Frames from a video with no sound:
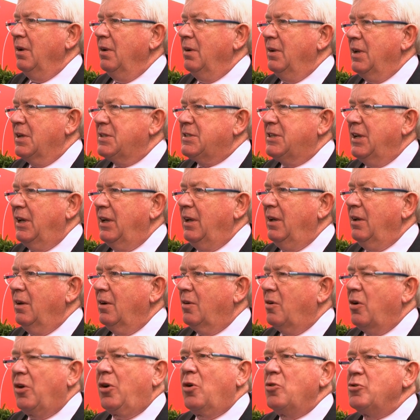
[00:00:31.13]
let's say,
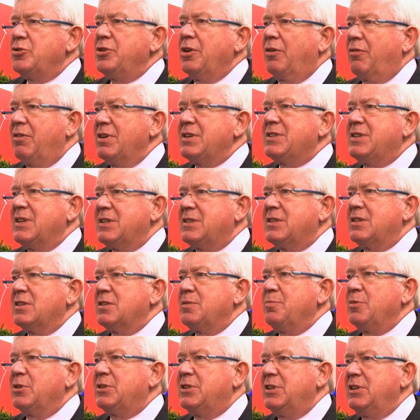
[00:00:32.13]
corrosion
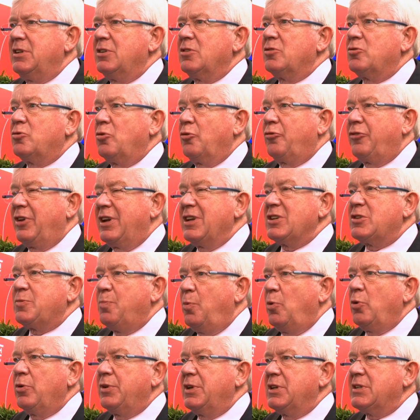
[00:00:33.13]
resistance materials to
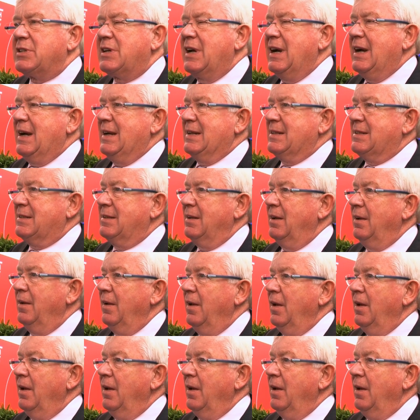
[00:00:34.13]
transport this gas.